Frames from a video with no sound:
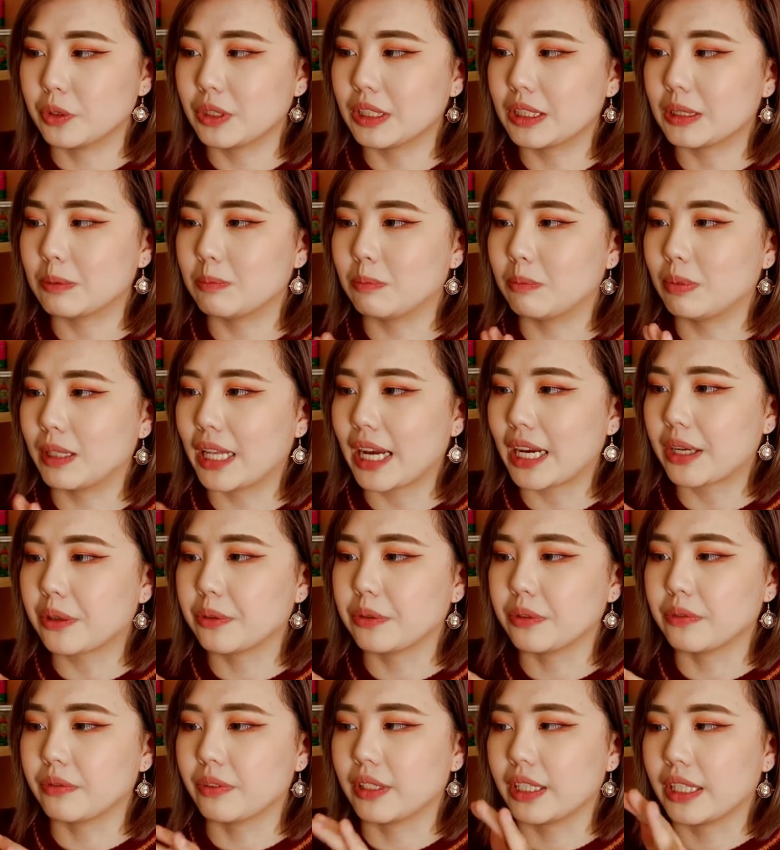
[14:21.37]
It's black
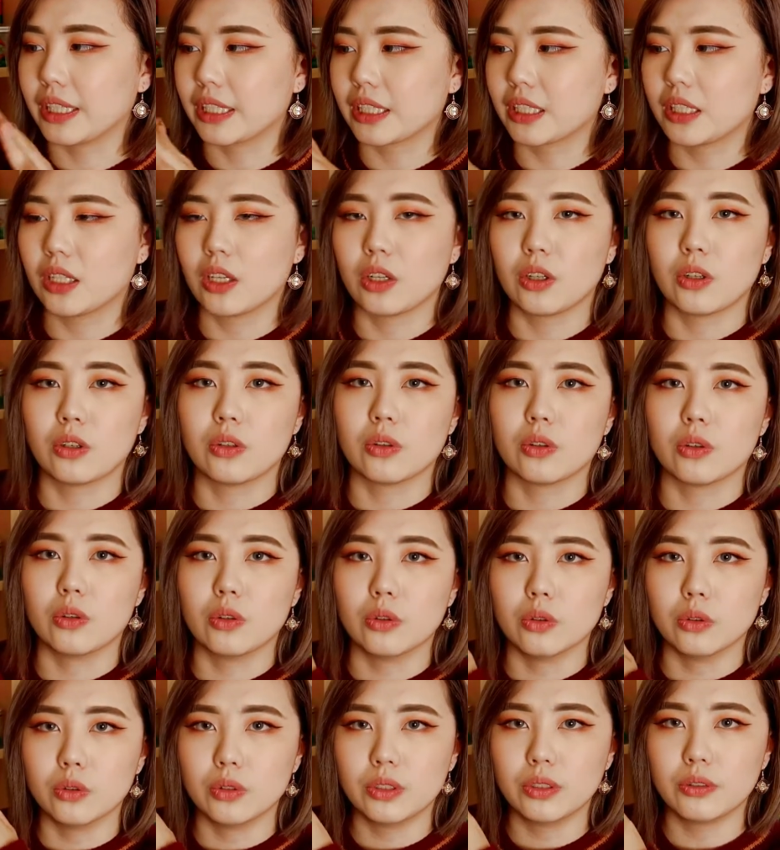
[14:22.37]
with like
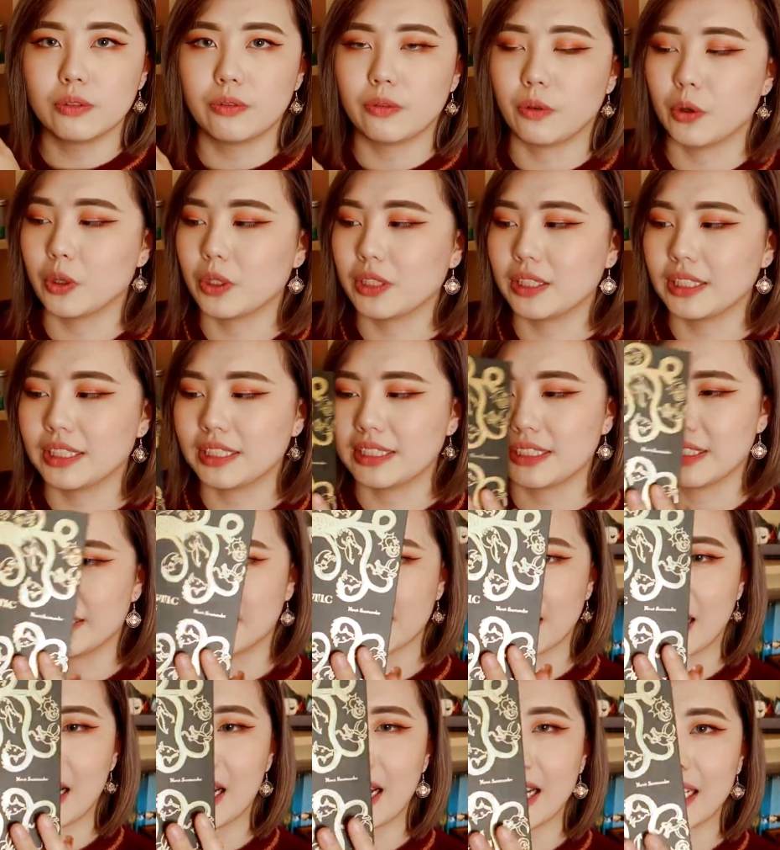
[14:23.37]
gold foiling
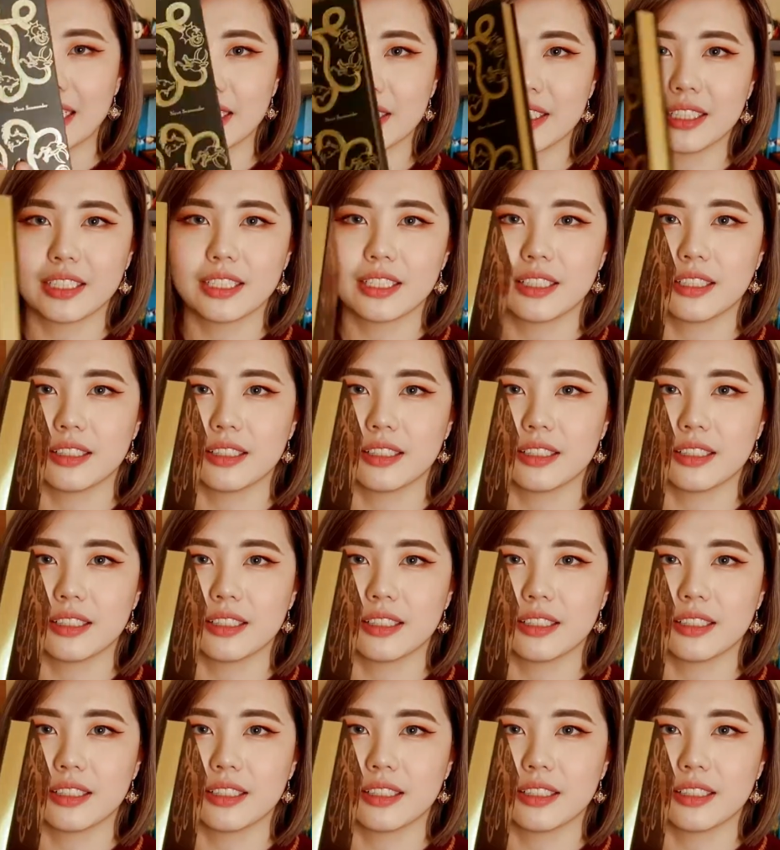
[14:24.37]
design.